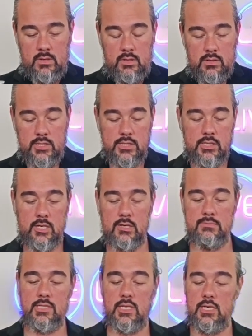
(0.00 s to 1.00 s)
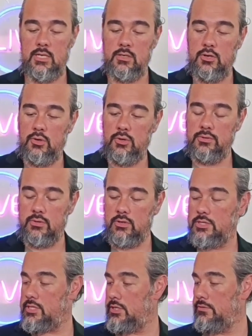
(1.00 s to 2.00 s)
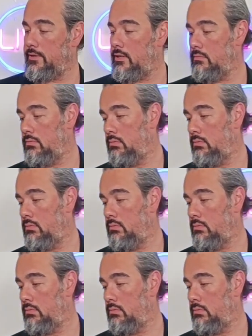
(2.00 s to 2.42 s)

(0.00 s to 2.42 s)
This comes in gold or silver,